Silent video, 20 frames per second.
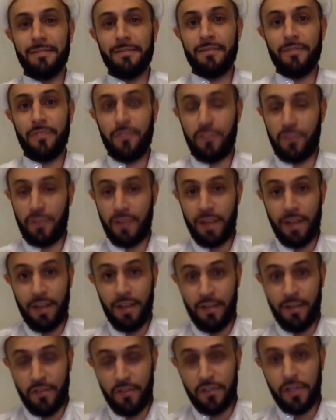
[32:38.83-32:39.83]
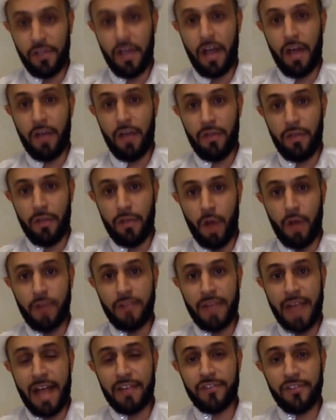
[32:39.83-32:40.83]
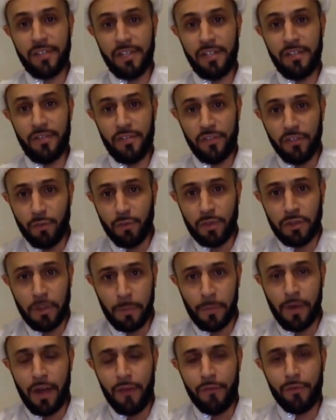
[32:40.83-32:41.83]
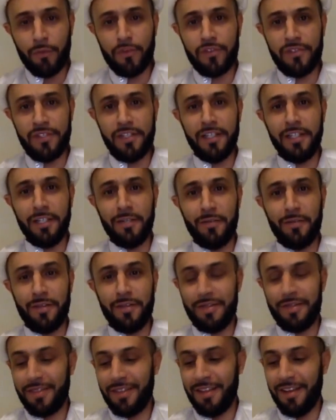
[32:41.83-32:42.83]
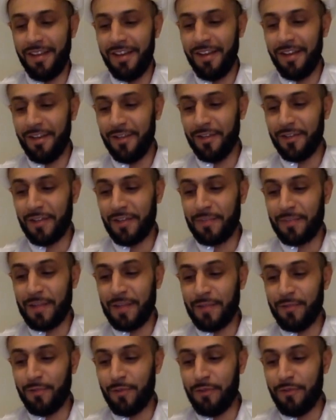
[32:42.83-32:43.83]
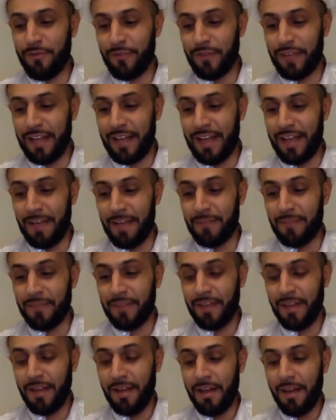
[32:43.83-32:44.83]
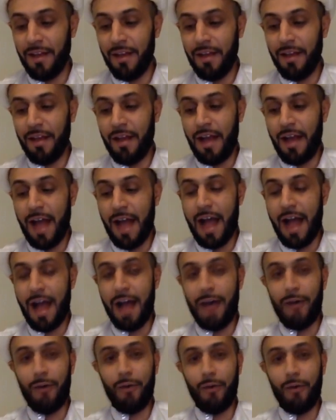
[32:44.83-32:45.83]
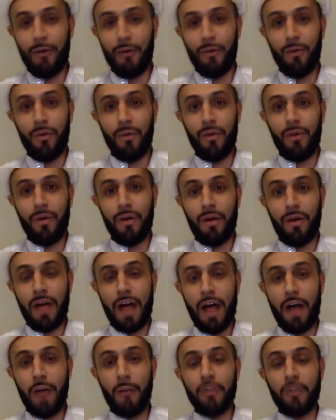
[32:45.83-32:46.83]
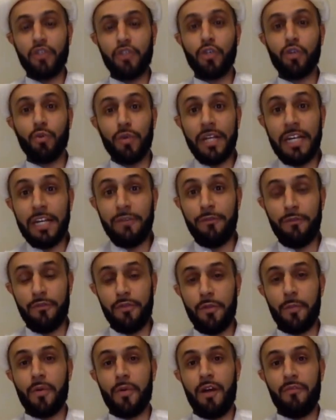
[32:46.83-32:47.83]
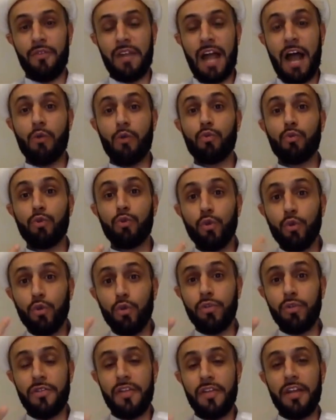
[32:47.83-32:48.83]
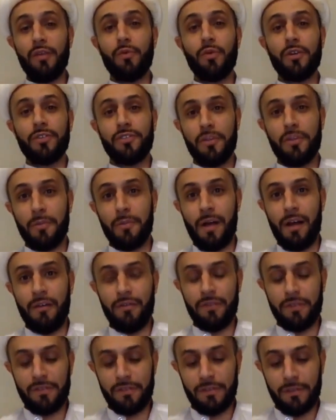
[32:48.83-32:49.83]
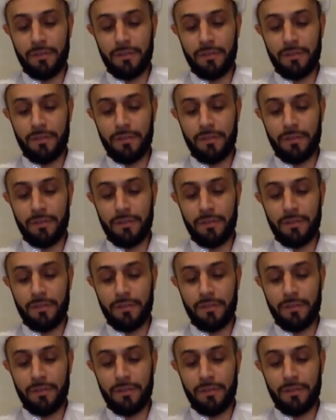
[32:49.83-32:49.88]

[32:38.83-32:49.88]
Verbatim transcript: This is, this is the, the audacity. This is what the Prophet was dealing with. You know, sometimes we forget how how much grief the prophet, how rude they were to the prophet.